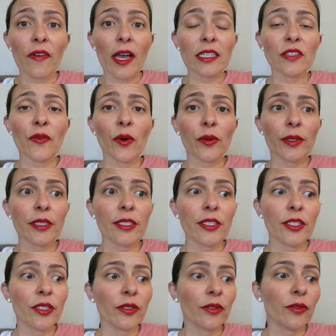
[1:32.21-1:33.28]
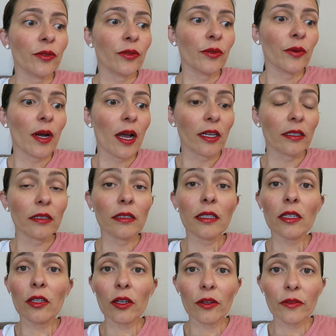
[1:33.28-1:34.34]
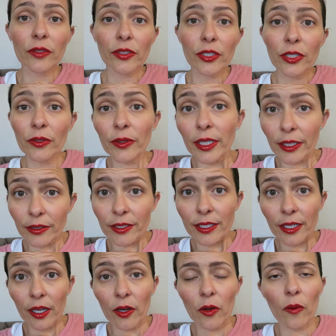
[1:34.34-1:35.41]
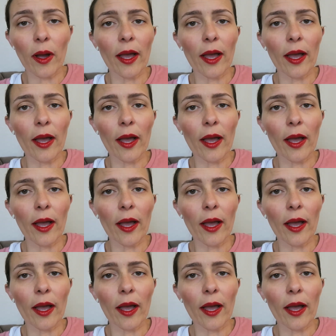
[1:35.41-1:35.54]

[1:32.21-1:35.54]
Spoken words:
Fast forward to a little over 2 years ago,